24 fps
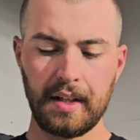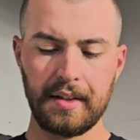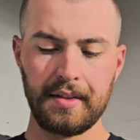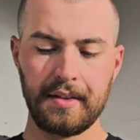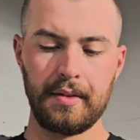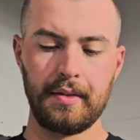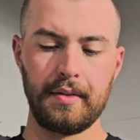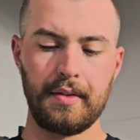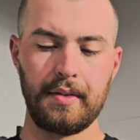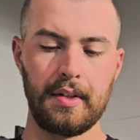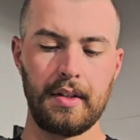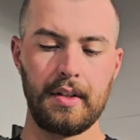As
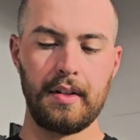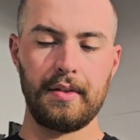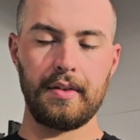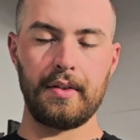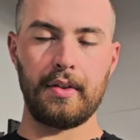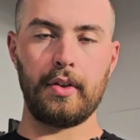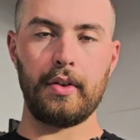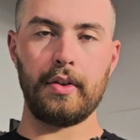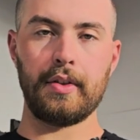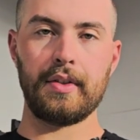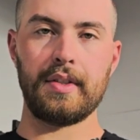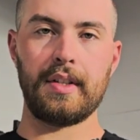you can see, it is
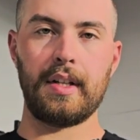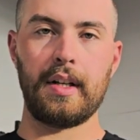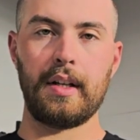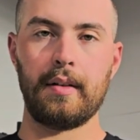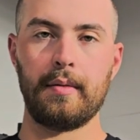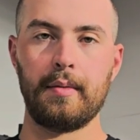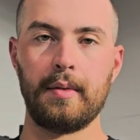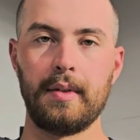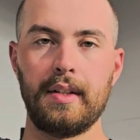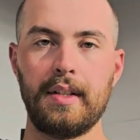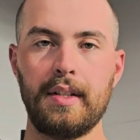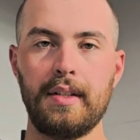a hook style
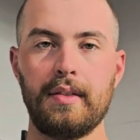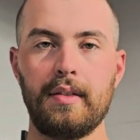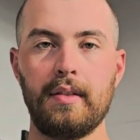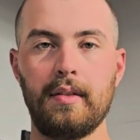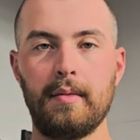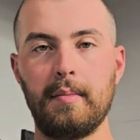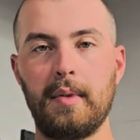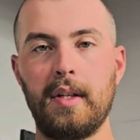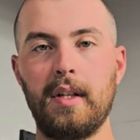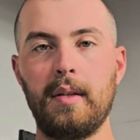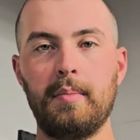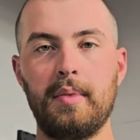release,
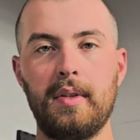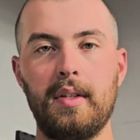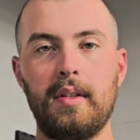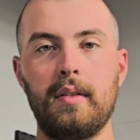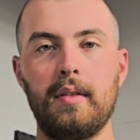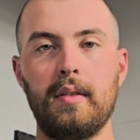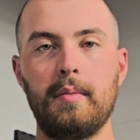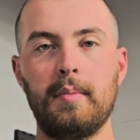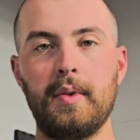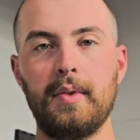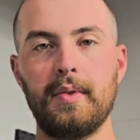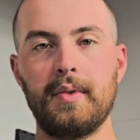in my
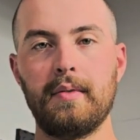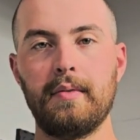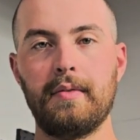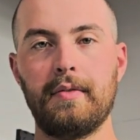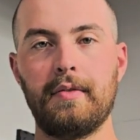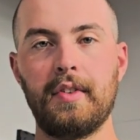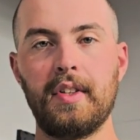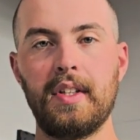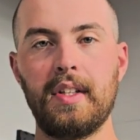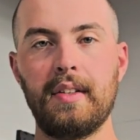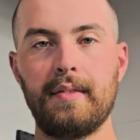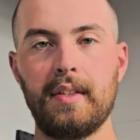opinion, the most
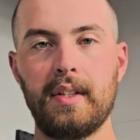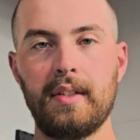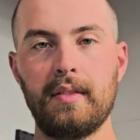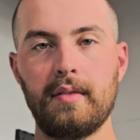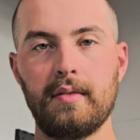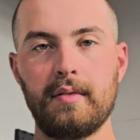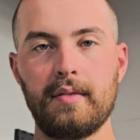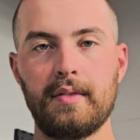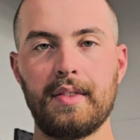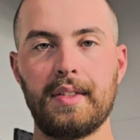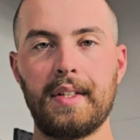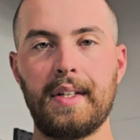
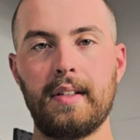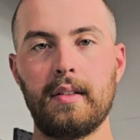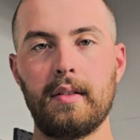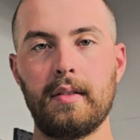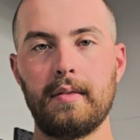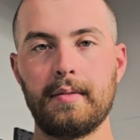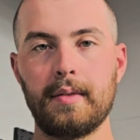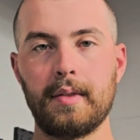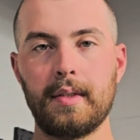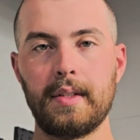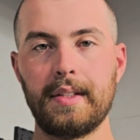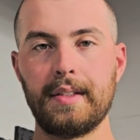forgiving style
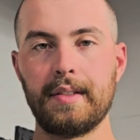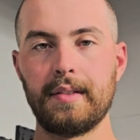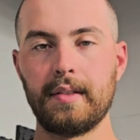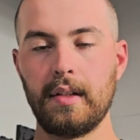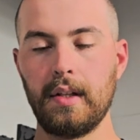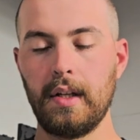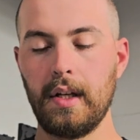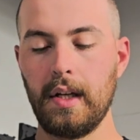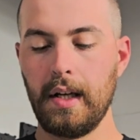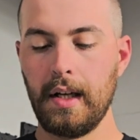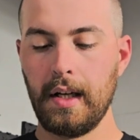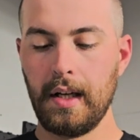of release.
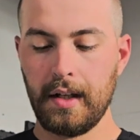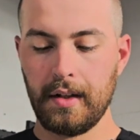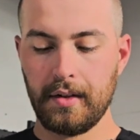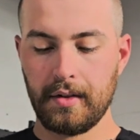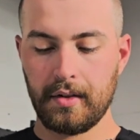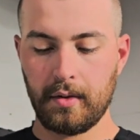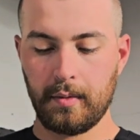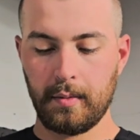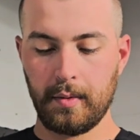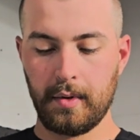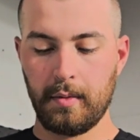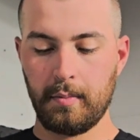
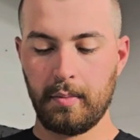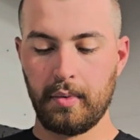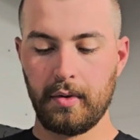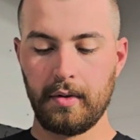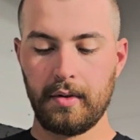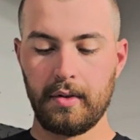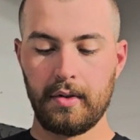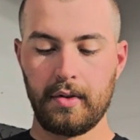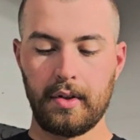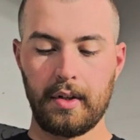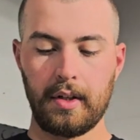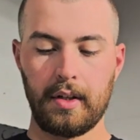So when you
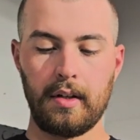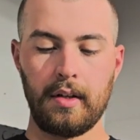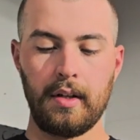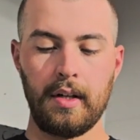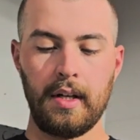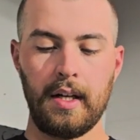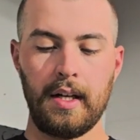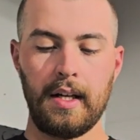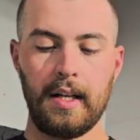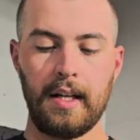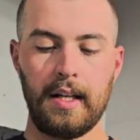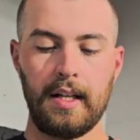pull the
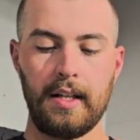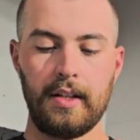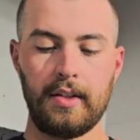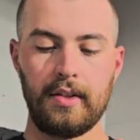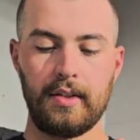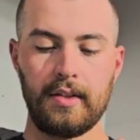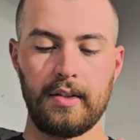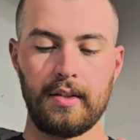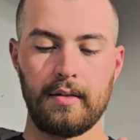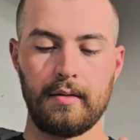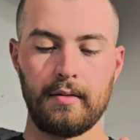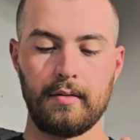trigger, it
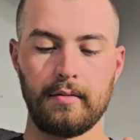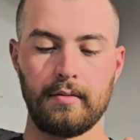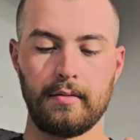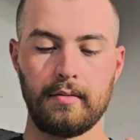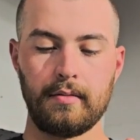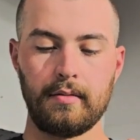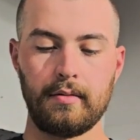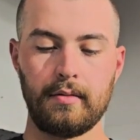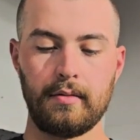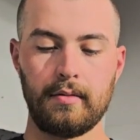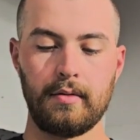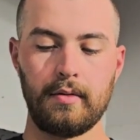just
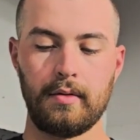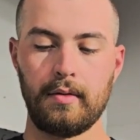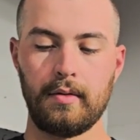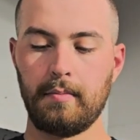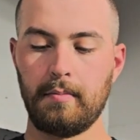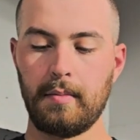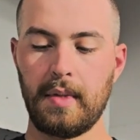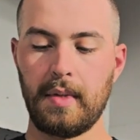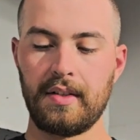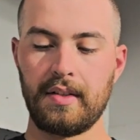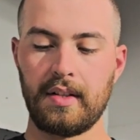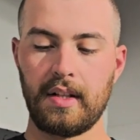
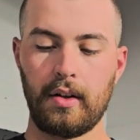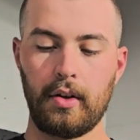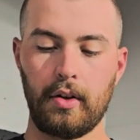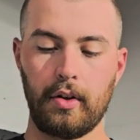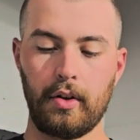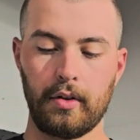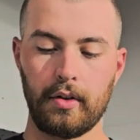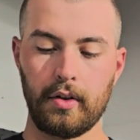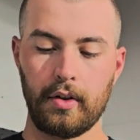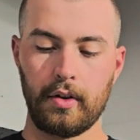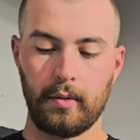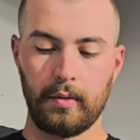makes that
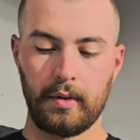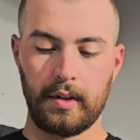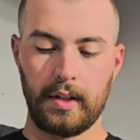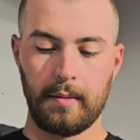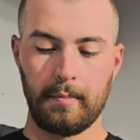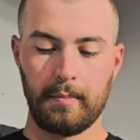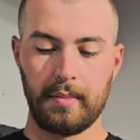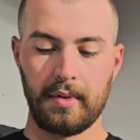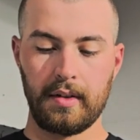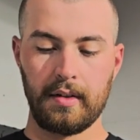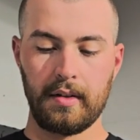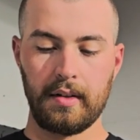hook go
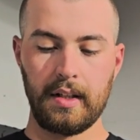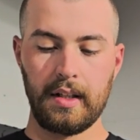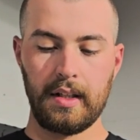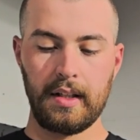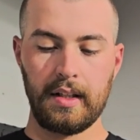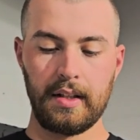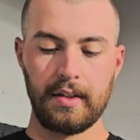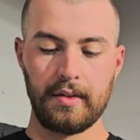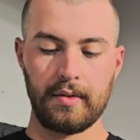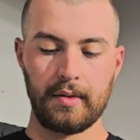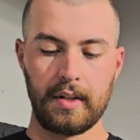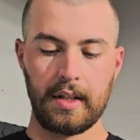limp and
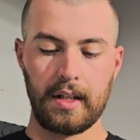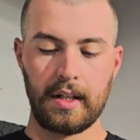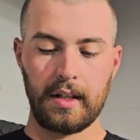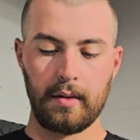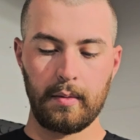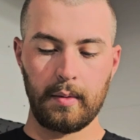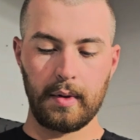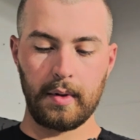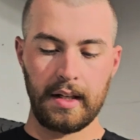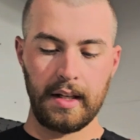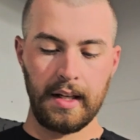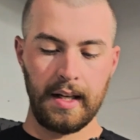it gets right out of
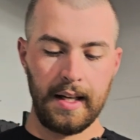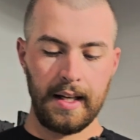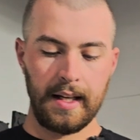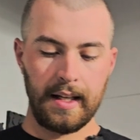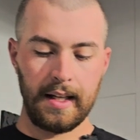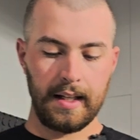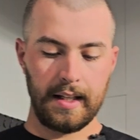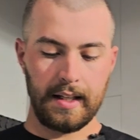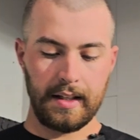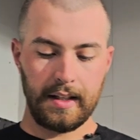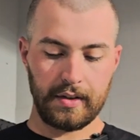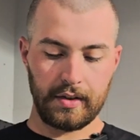the way.
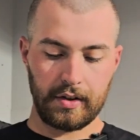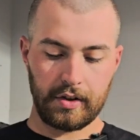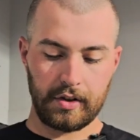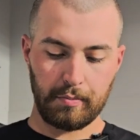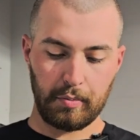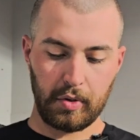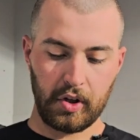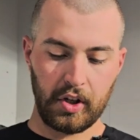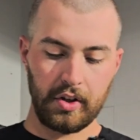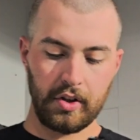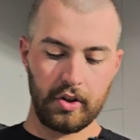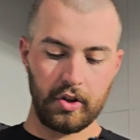It is a
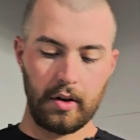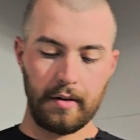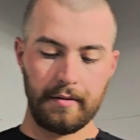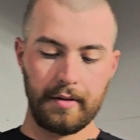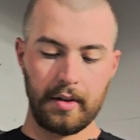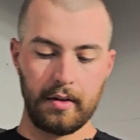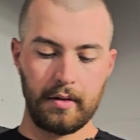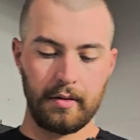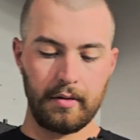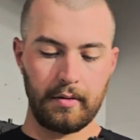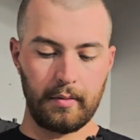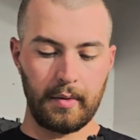spring
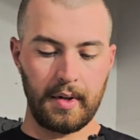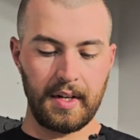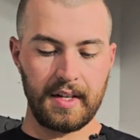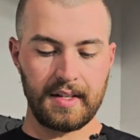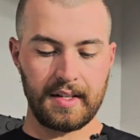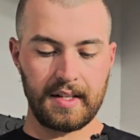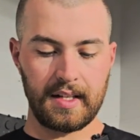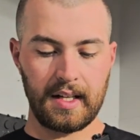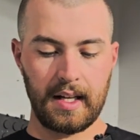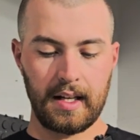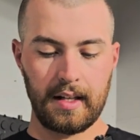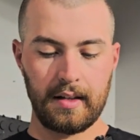driven
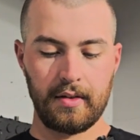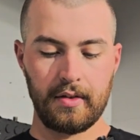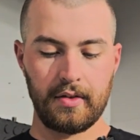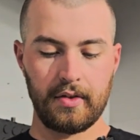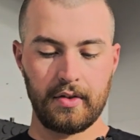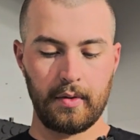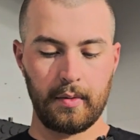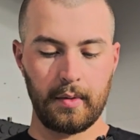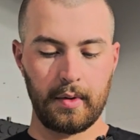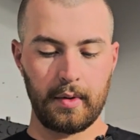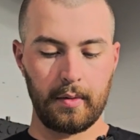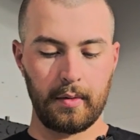reset,
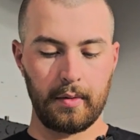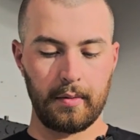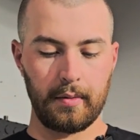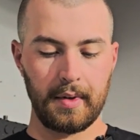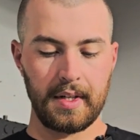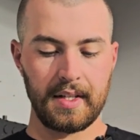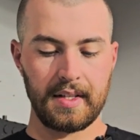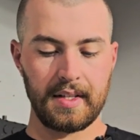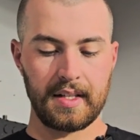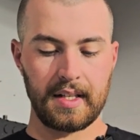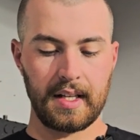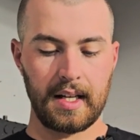so it will
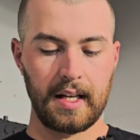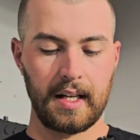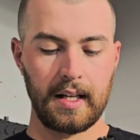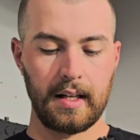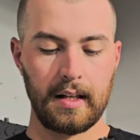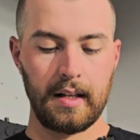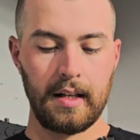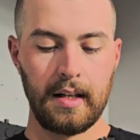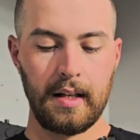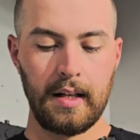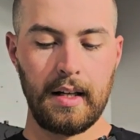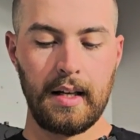reset
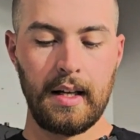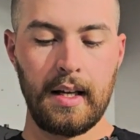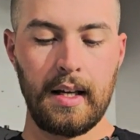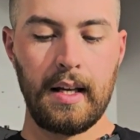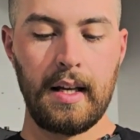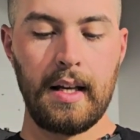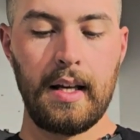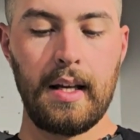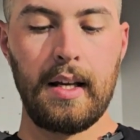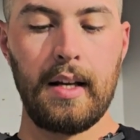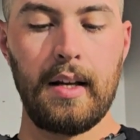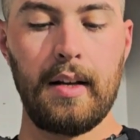it
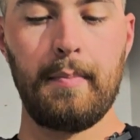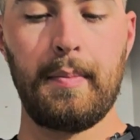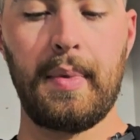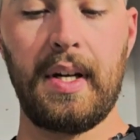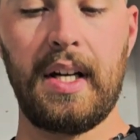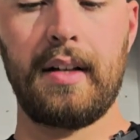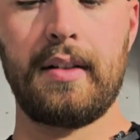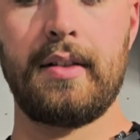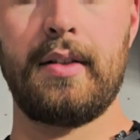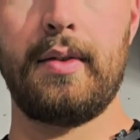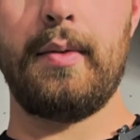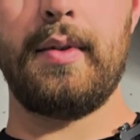
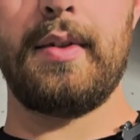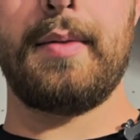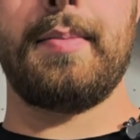back